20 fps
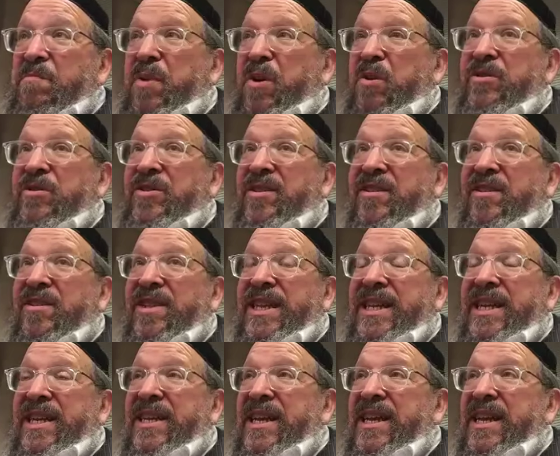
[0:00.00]

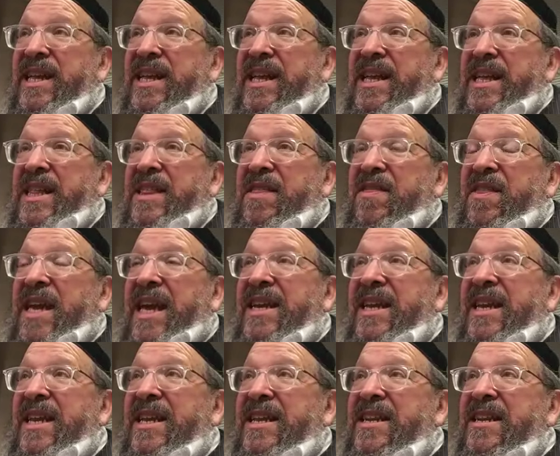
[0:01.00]
personally that
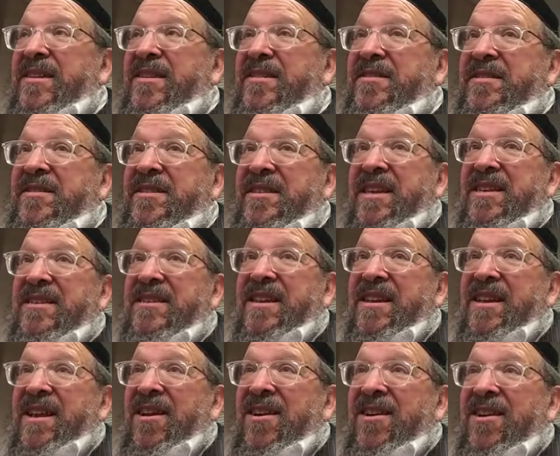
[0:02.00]
it is
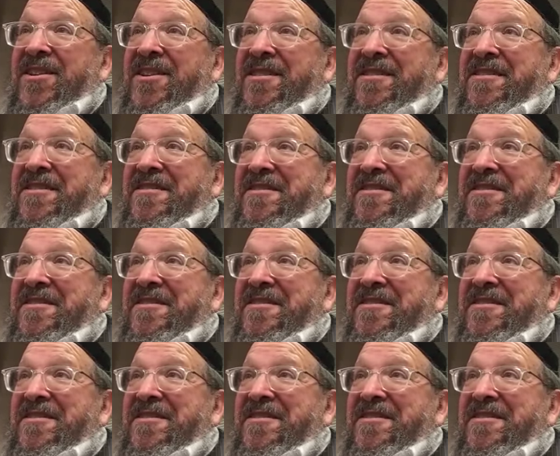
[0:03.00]
a